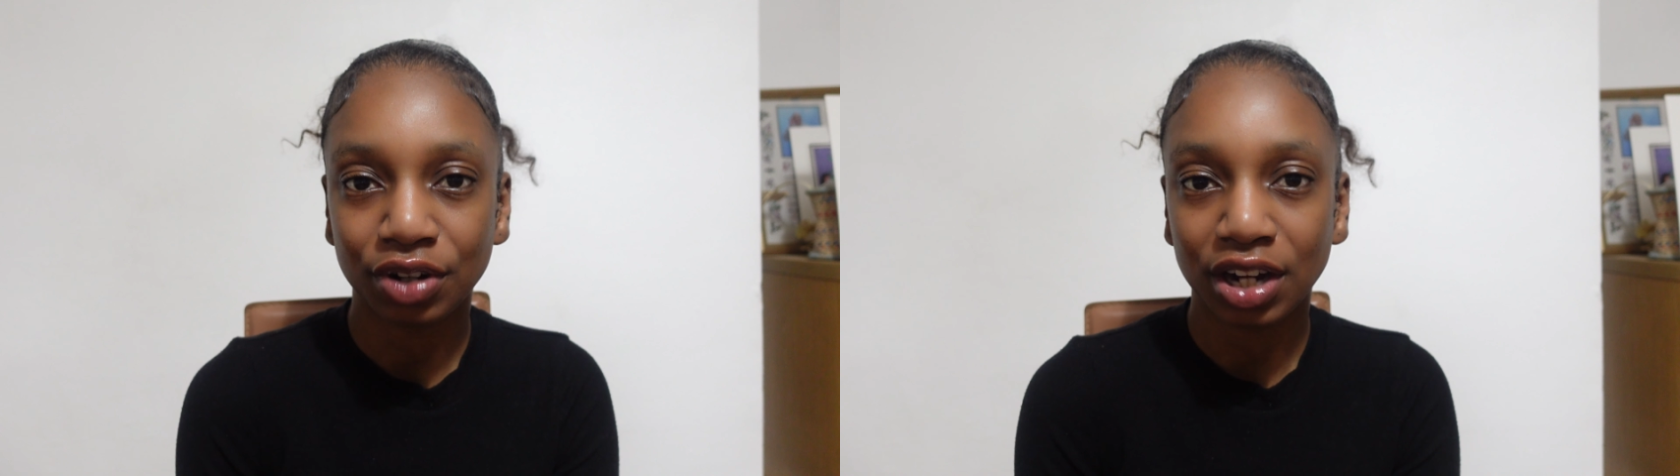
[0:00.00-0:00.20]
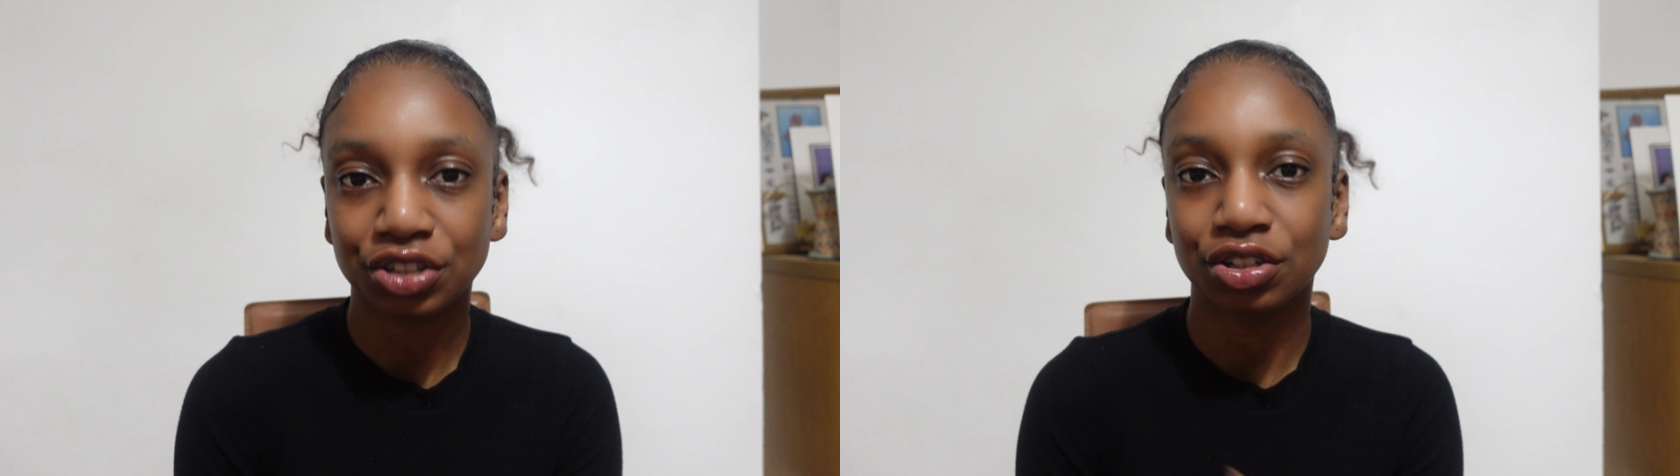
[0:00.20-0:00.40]

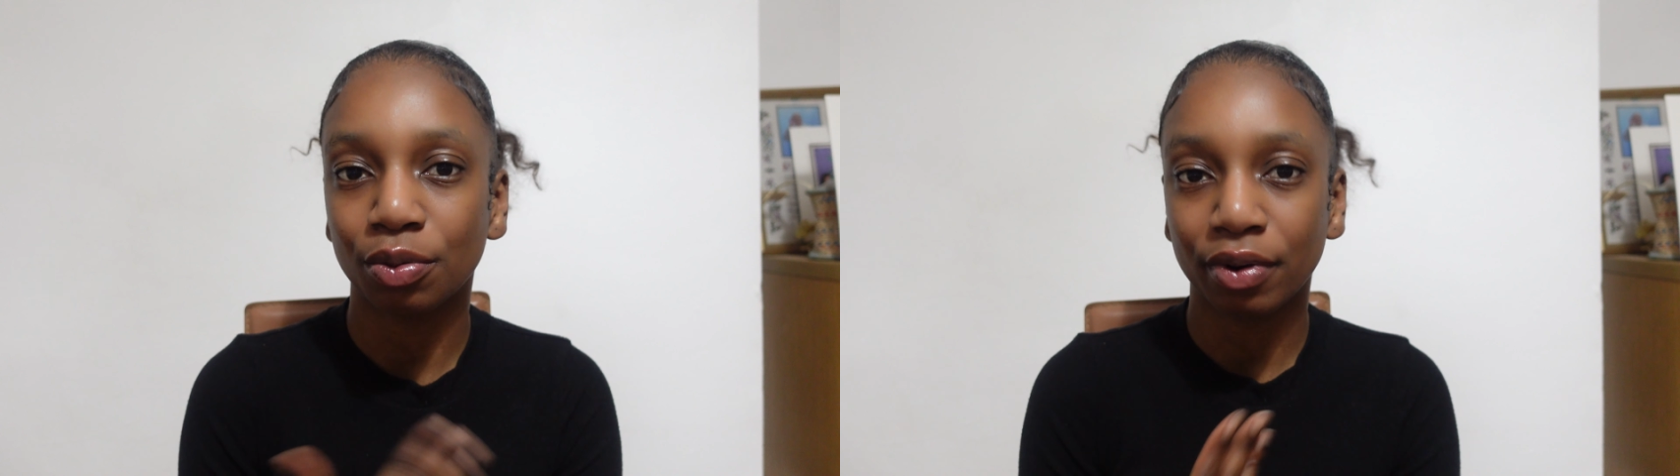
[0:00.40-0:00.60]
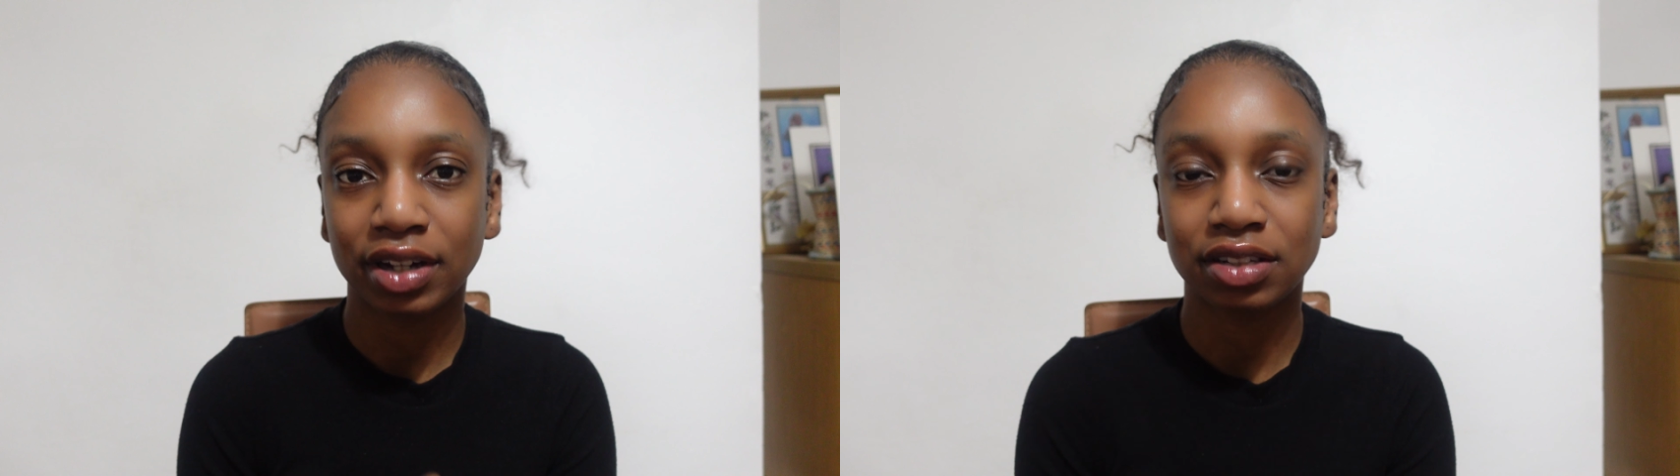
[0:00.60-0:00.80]
actually are
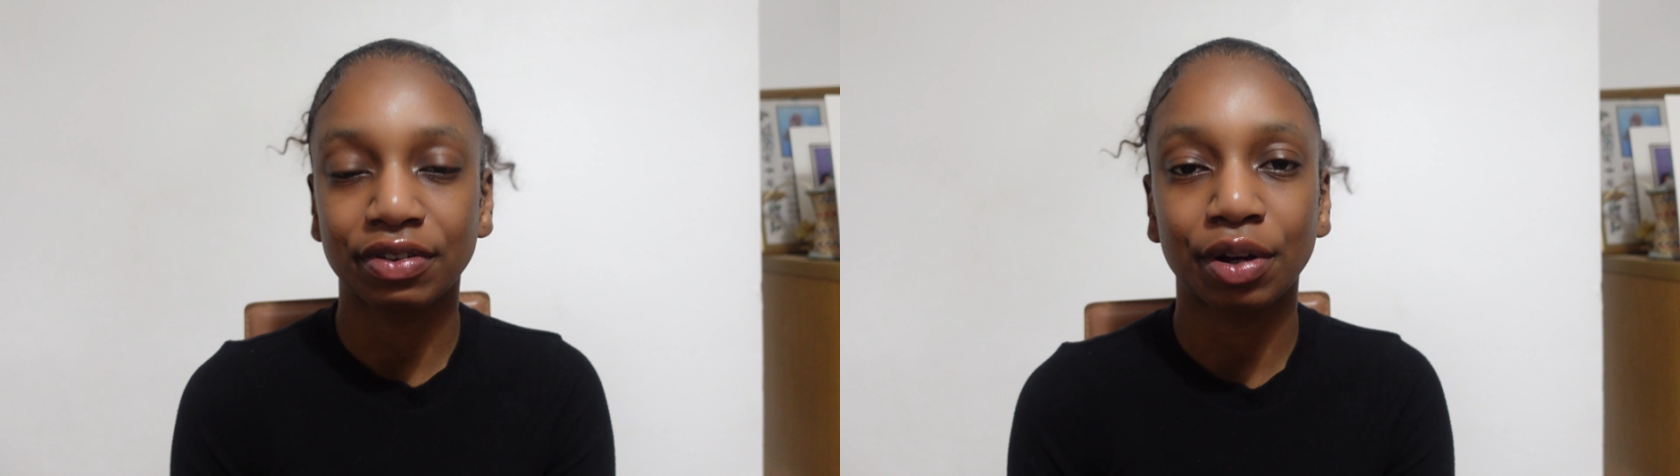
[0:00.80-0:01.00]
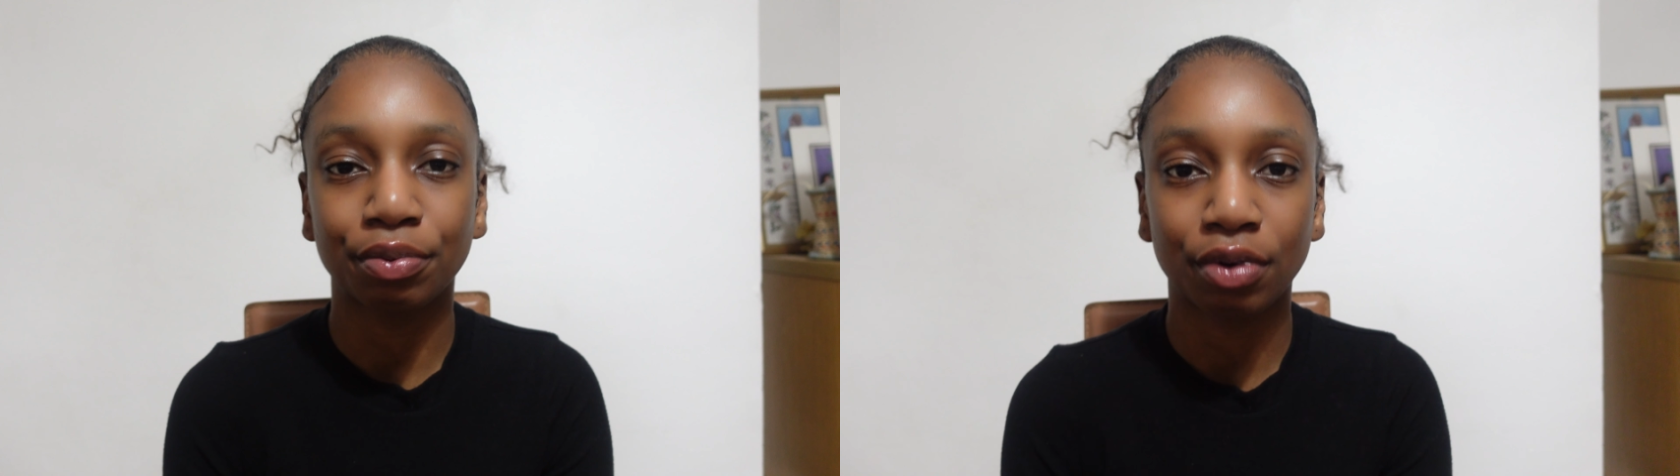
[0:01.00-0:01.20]
wearing
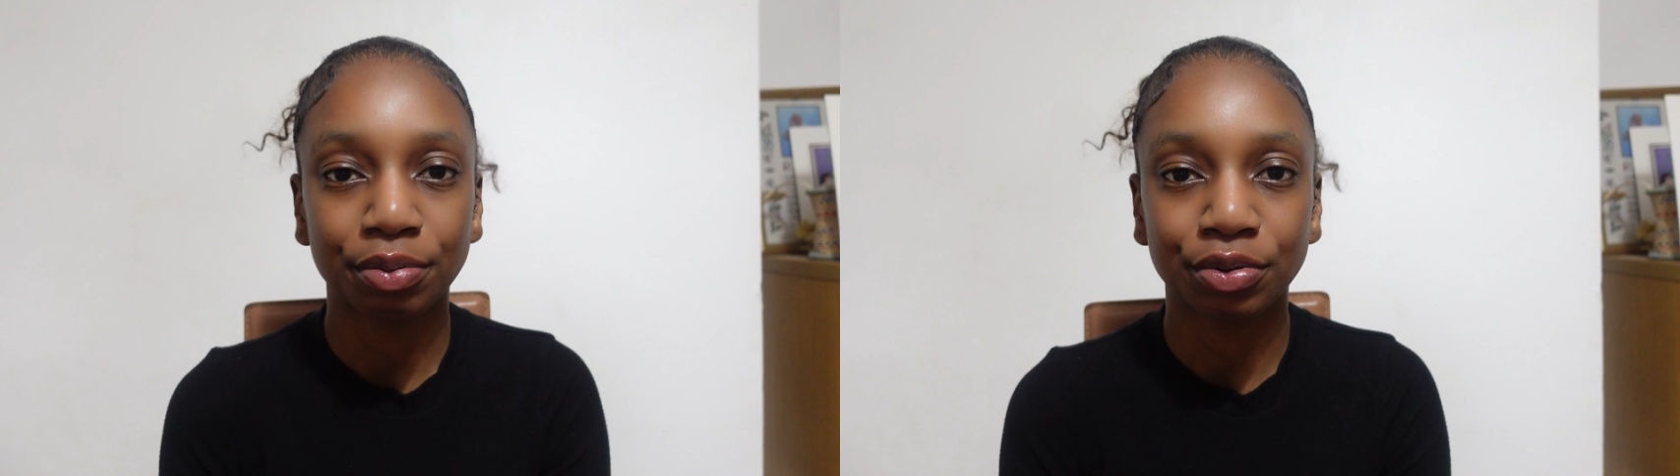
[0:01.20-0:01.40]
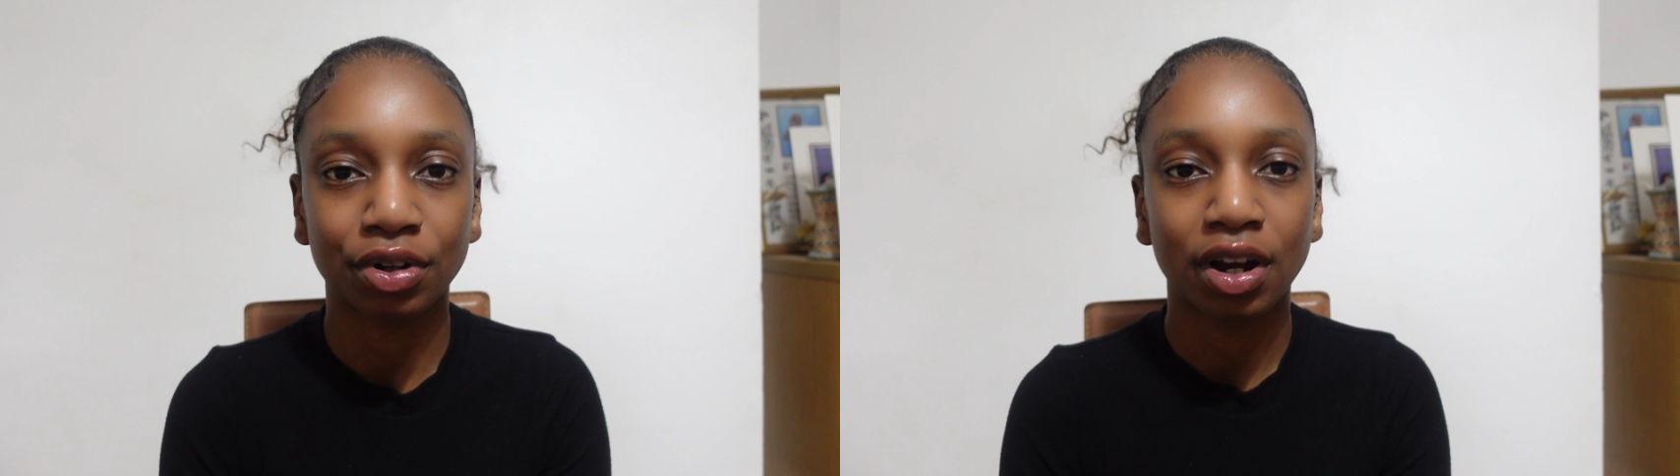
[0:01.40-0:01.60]
something
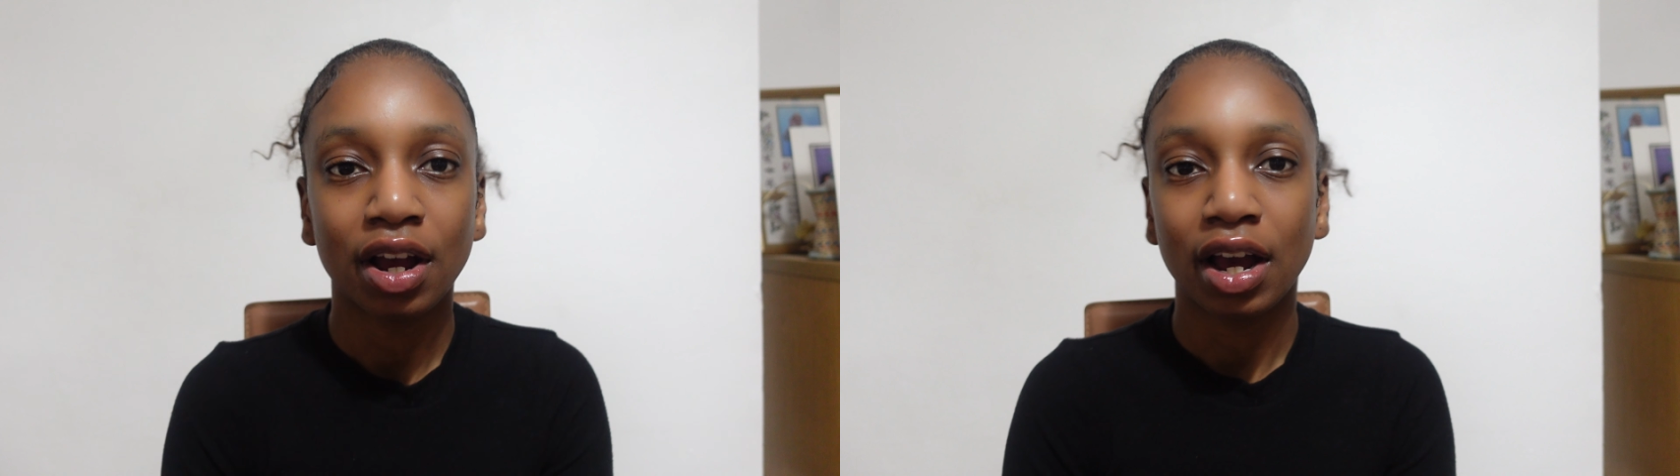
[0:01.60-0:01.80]
appropriate.